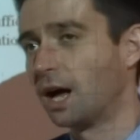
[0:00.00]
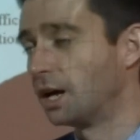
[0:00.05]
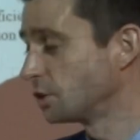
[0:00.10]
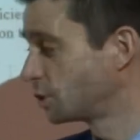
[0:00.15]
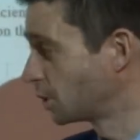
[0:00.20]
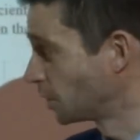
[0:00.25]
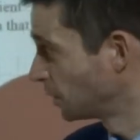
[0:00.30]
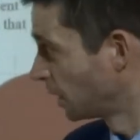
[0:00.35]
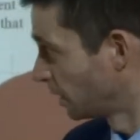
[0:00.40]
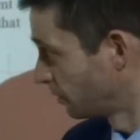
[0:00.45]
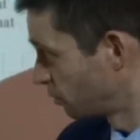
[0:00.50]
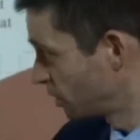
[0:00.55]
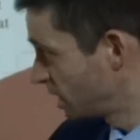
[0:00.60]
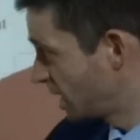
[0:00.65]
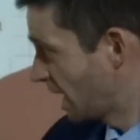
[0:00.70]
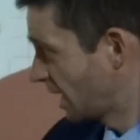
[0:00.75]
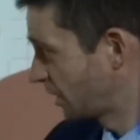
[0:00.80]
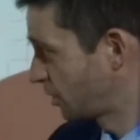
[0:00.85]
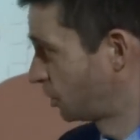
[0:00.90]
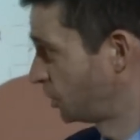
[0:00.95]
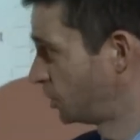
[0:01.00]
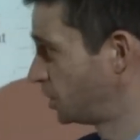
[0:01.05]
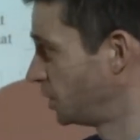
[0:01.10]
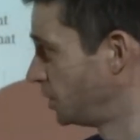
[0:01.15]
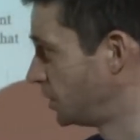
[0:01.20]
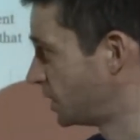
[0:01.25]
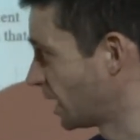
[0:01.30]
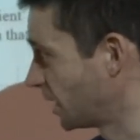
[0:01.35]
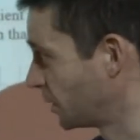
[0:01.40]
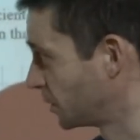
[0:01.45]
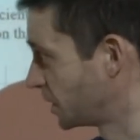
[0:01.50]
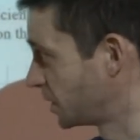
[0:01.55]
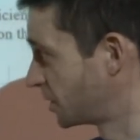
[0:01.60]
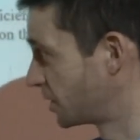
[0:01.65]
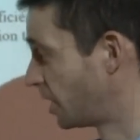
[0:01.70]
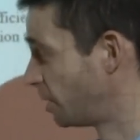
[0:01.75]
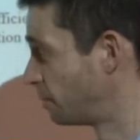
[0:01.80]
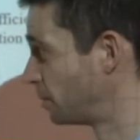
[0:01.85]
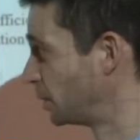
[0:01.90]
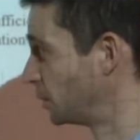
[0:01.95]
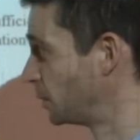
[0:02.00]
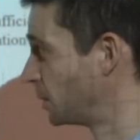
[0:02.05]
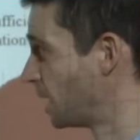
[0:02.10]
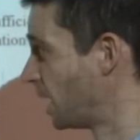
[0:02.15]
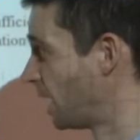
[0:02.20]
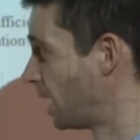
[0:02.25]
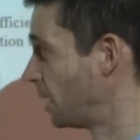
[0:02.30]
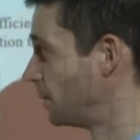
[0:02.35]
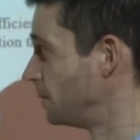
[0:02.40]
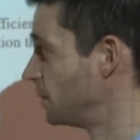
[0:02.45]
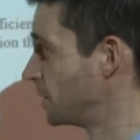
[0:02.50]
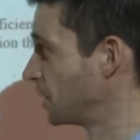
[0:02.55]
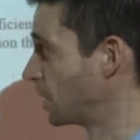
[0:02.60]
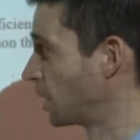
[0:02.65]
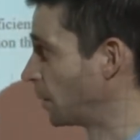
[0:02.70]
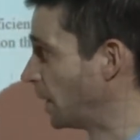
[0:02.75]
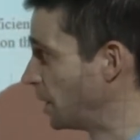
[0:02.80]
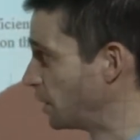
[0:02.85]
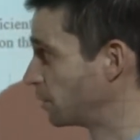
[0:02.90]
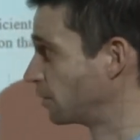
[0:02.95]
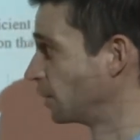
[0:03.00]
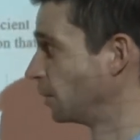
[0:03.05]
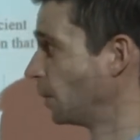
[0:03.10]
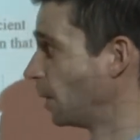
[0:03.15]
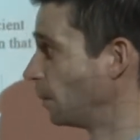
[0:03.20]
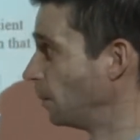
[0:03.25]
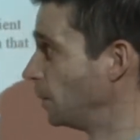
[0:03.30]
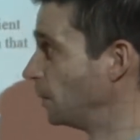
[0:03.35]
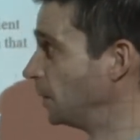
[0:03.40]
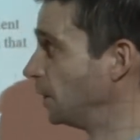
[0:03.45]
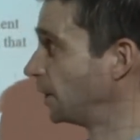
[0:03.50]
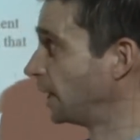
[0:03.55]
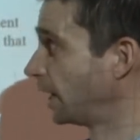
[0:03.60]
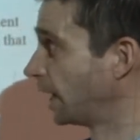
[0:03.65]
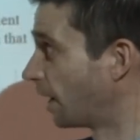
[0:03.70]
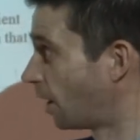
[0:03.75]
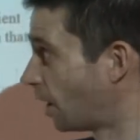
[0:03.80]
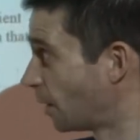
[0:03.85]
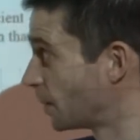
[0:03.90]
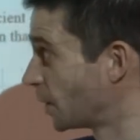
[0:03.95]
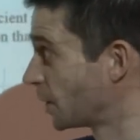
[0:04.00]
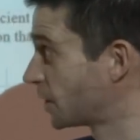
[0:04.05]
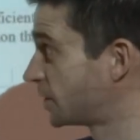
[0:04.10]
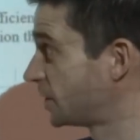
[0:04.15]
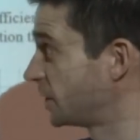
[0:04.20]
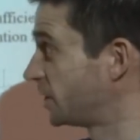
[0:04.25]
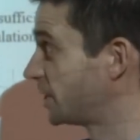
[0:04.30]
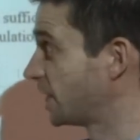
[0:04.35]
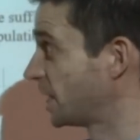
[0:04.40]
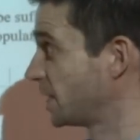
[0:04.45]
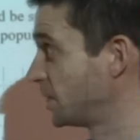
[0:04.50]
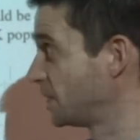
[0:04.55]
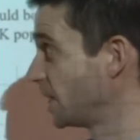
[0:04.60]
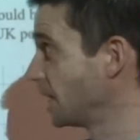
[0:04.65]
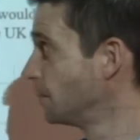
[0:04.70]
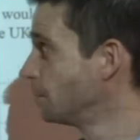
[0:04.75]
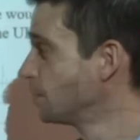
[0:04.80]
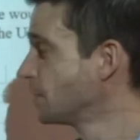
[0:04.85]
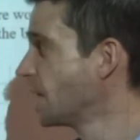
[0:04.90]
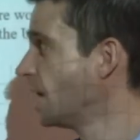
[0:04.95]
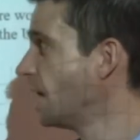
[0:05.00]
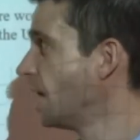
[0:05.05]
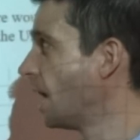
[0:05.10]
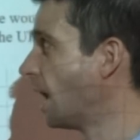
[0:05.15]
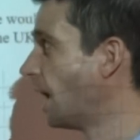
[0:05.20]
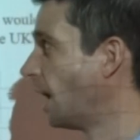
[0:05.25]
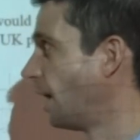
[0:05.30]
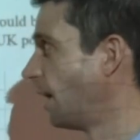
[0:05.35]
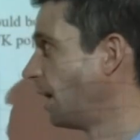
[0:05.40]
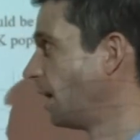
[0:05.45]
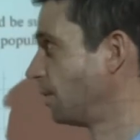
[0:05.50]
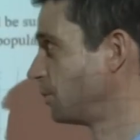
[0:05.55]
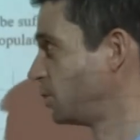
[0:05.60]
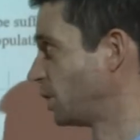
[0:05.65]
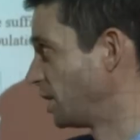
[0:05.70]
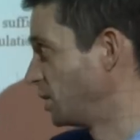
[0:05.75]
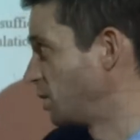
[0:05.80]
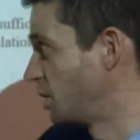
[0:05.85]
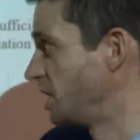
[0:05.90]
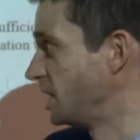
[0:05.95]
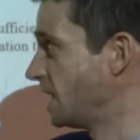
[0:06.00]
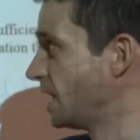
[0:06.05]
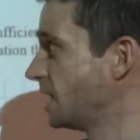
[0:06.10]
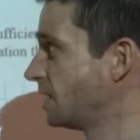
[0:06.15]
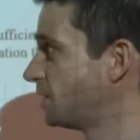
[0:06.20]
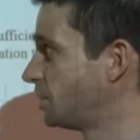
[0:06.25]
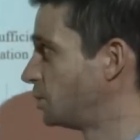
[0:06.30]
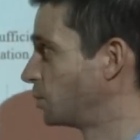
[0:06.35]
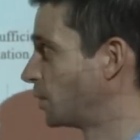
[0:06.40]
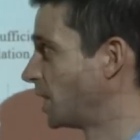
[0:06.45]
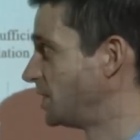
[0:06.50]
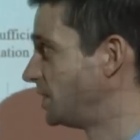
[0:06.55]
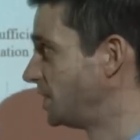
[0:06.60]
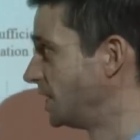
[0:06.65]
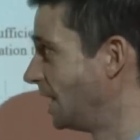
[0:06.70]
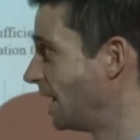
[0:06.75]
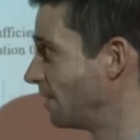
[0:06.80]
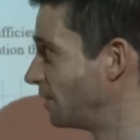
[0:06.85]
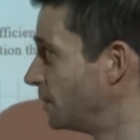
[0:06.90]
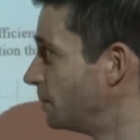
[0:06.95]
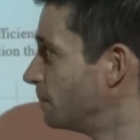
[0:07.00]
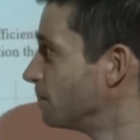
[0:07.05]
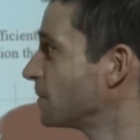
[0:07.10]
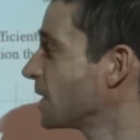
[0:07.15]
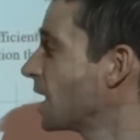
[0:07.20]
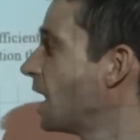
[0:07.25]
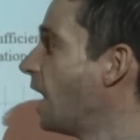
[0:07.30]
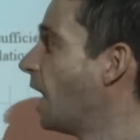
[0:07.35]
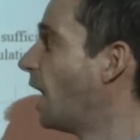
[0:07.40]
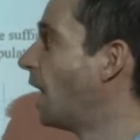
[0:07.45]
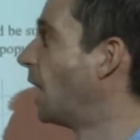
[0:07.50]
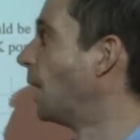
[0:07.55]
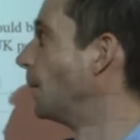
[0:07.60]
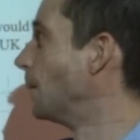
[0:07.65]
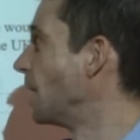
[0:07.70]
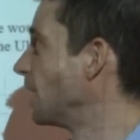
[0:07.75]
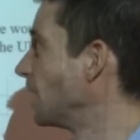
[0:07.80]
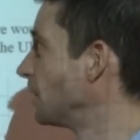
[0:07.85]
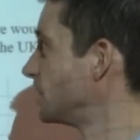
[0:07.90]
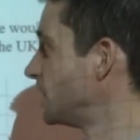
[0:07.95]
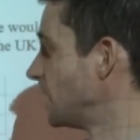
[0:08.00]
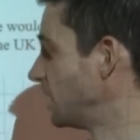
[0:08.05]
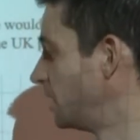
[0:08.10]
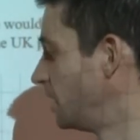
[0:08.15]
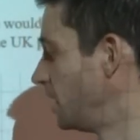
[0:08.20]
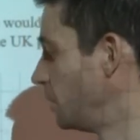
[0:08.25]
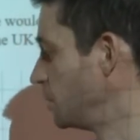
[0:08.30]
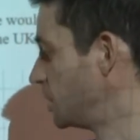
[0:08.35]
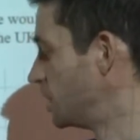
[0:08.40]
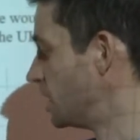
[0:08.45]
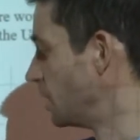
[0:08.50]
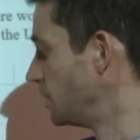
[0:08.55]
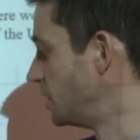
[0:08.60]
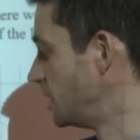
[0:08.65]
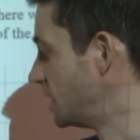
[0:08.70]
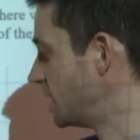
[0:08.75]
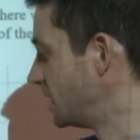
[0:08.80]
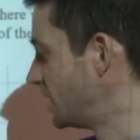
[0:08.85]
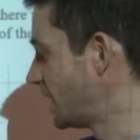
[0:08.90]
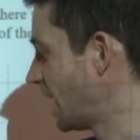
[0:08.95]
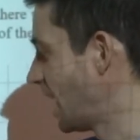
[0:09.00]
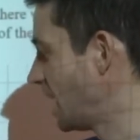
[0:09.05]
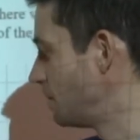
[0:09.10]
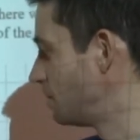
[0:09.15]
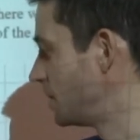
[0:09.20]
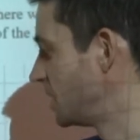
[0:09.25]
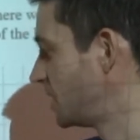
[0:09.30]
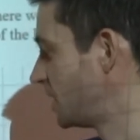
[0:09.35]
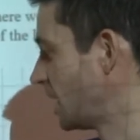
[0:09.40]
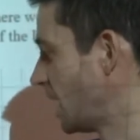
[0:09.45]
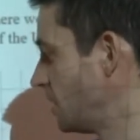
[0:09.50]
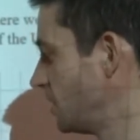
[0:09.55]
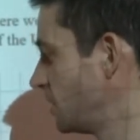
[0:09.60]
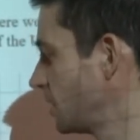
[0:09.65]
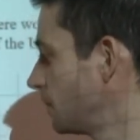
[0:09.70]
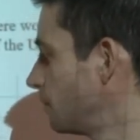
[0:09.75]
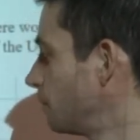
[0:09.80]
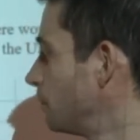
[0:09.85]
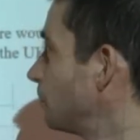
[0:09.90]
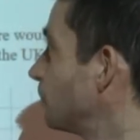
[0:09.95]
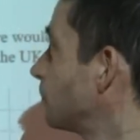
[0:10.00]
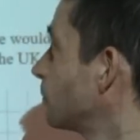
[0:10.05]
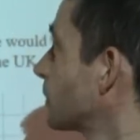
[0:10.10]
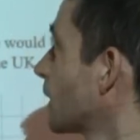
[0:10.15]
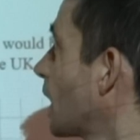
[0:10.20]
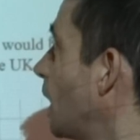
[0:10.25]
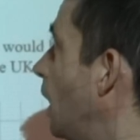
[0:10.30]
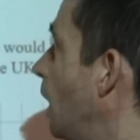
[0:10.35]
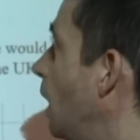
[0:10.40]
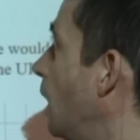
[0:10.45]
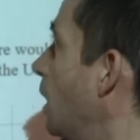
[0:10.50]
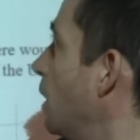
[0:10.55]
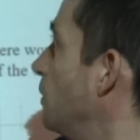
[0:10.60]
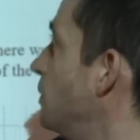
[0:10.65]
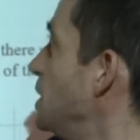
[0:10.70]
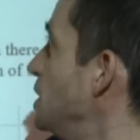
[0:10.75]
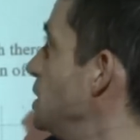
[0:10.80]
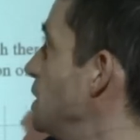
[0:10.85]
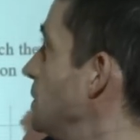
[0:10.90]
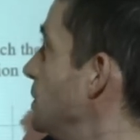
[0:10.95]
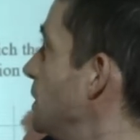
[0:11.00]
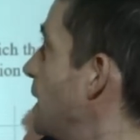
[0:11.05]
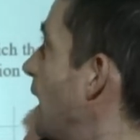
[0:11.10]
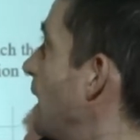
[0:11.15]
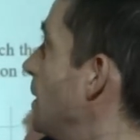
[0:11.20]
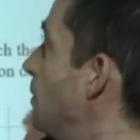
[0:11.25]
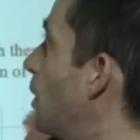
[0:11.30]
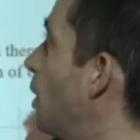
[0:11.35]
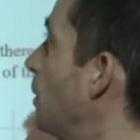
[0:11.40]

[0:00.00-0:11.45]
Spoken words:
So I've rehashed the two-tailed example that I went through when we were looking at hypothesis testing. I changed the year to 2011, and I said that it was noted that 10% of the UK